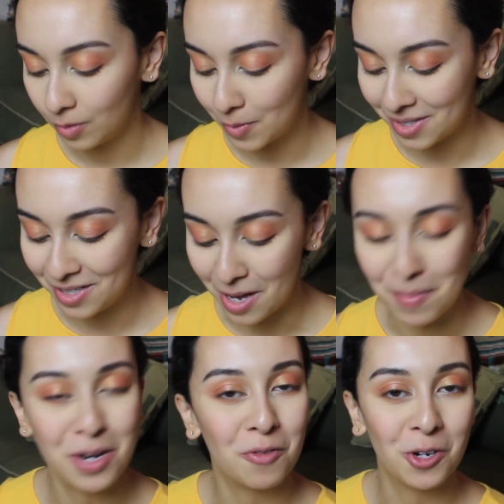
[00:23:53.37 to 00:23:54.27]
was
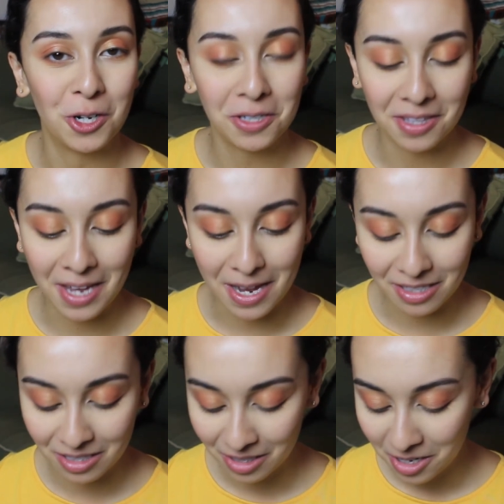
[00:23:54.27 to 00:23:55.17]
dumb and overlooked
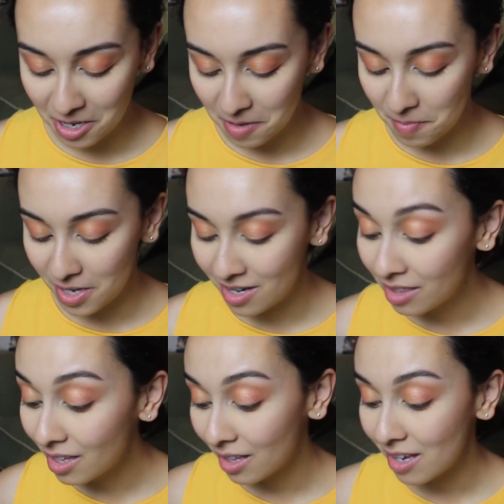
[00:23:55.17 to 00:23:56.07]
that, but
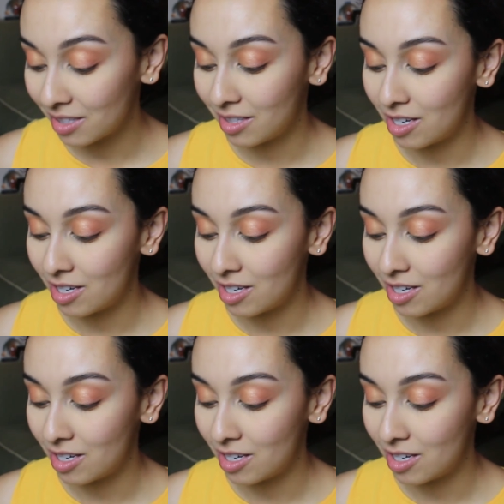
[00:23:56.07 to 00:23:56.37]
nonetheless,